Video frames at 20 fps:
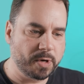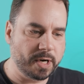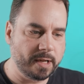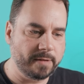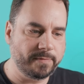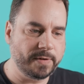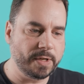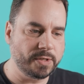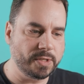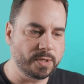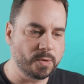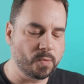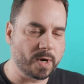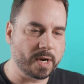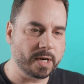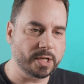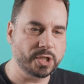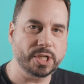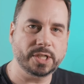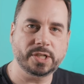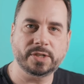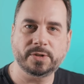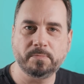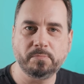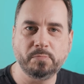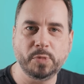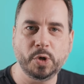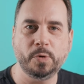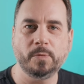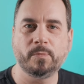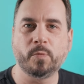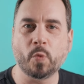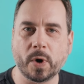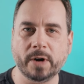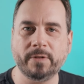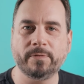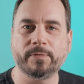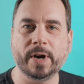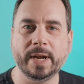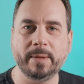if you do want to just move
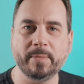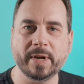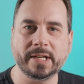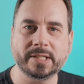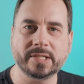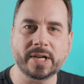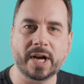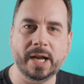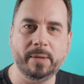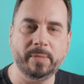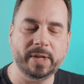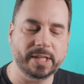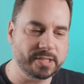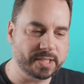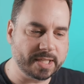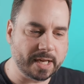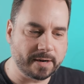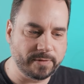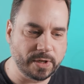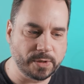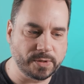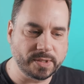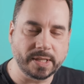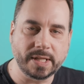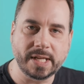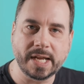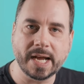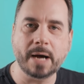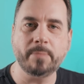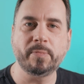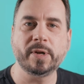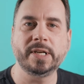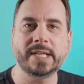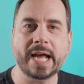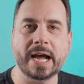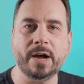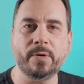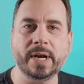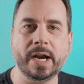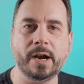one frame at a time, instead of using the up and
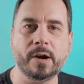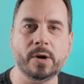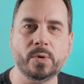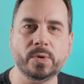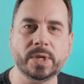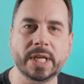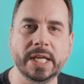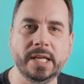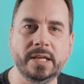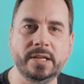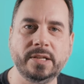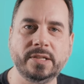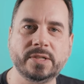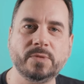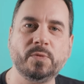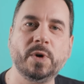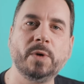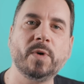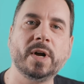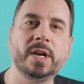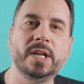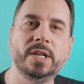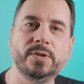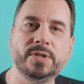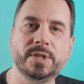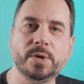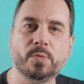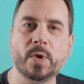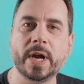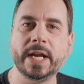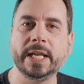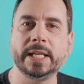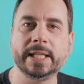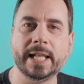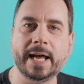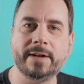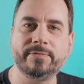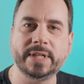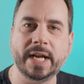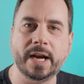down arrow keys, we want to use the right and
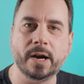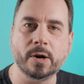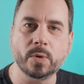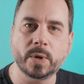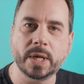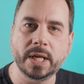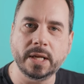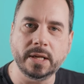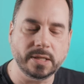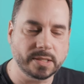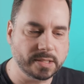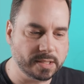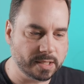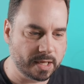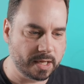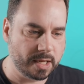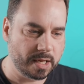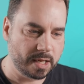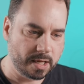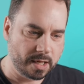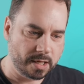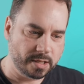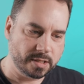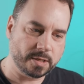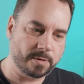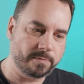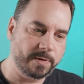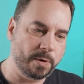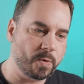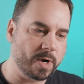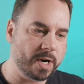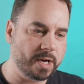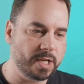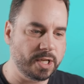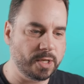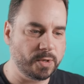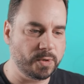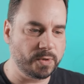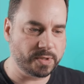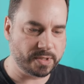left arrow keys. So if we want to
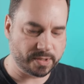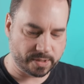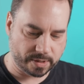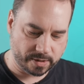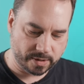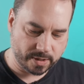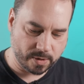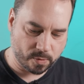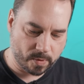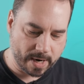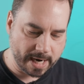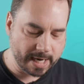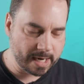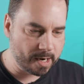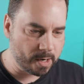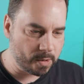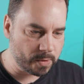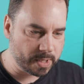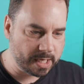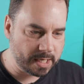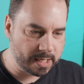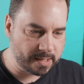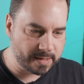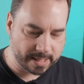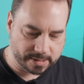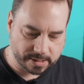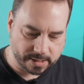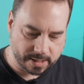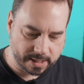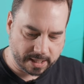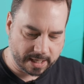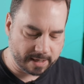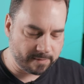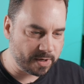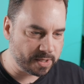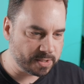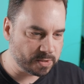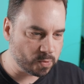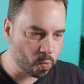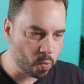use the right arrow key, that's going to give
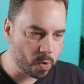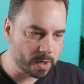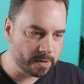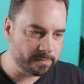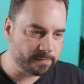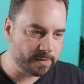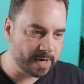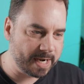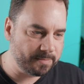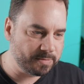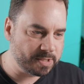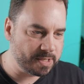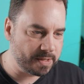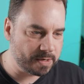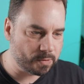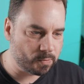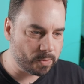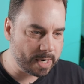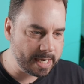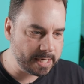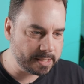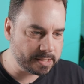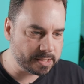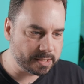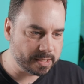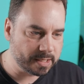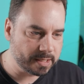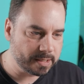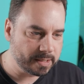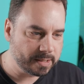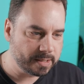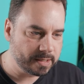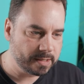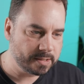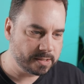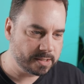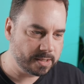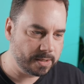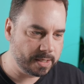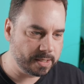us one frame to the right.
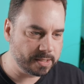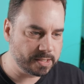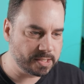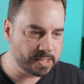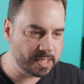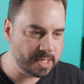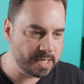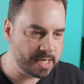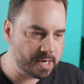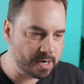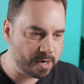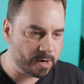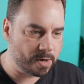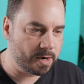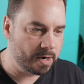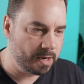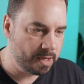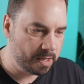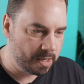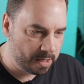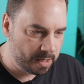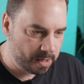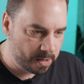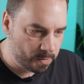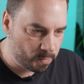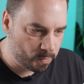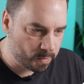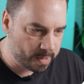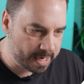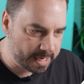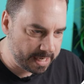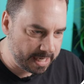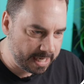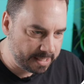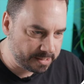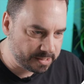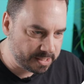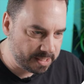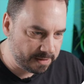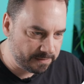So you can see here, we're at
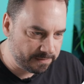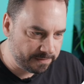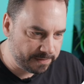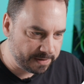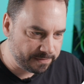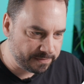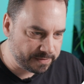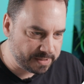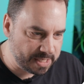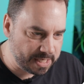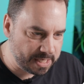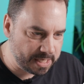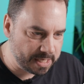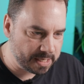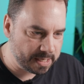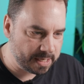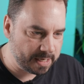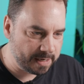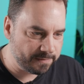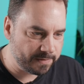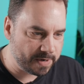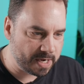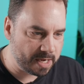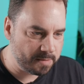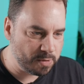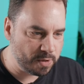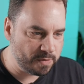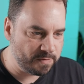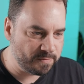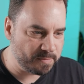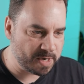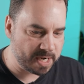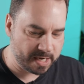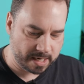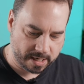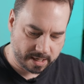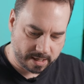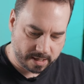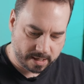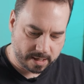1850. If I move
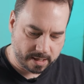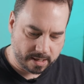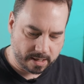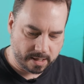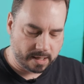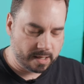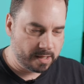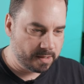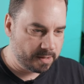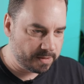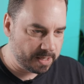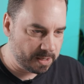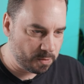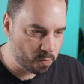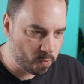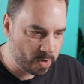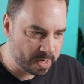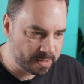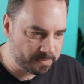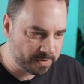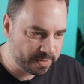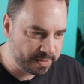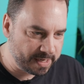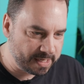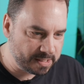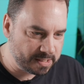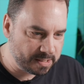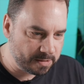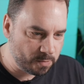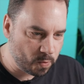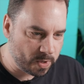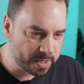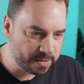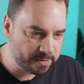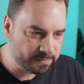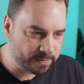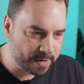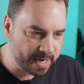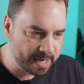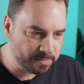my one
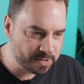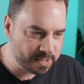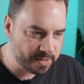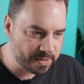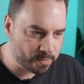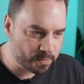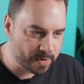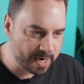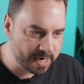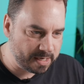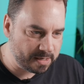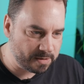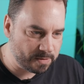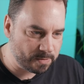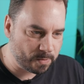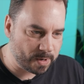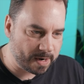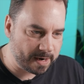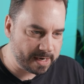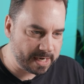frame to the right, we're at